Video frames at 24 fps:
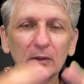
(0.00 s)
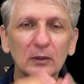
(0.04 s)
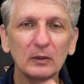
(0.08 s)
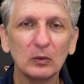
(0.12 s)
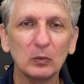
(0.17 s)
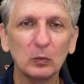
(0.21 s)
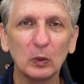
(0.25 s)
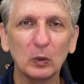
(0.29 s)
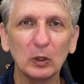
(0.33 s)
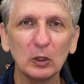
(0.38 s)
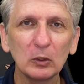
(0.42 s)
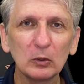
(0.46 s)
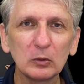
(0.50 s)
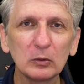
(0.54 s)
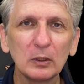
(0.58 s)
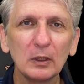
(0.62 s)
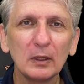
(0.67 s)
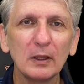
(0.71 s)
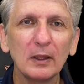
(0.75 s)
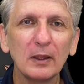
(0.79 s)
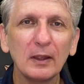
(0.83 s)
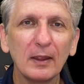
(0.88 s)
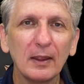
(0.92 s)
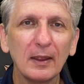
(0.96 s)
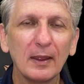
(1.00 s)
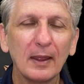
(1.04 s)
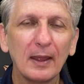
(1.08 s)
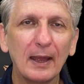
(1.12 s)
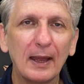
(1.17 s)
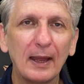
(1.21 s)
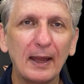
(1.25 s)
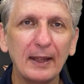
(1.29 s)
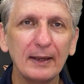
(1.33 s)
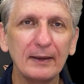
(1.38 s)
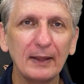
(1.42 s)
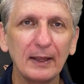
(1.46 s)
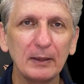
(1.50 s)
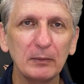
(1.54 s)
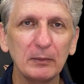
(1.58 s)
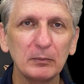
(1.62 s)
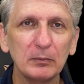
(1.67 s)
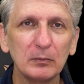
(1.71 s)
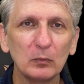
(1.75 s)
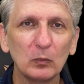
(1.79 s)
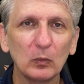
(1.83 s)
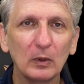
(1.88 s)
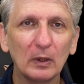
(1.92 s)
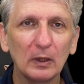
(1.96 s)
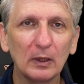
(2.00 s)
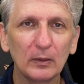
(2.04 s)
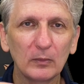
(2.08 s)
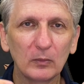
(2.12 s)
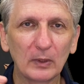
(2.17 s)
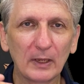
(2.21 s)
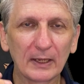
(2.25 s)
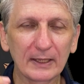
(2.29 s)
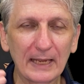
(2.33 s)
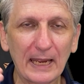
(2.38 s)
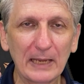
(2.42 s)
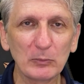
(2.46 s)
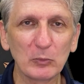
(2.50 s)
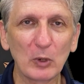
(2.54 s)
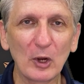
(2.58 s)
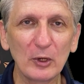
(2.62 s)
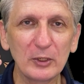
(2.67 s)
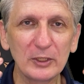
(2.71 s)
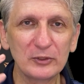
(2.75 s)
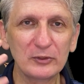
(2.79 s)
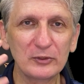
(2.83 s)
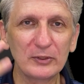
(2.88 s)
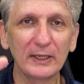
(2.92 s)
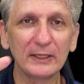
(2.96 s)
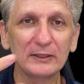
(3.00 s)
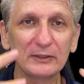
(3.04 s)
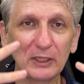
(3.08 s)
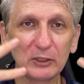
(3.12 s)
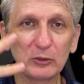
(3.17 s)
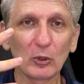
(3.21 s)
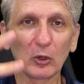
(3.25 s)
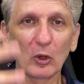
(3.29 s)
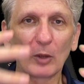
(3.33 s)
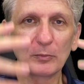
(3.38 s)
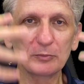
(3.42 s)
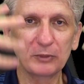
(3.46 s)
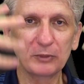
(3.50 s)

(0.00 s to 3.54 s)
And then again, we're only seeing digital objects then on the screen.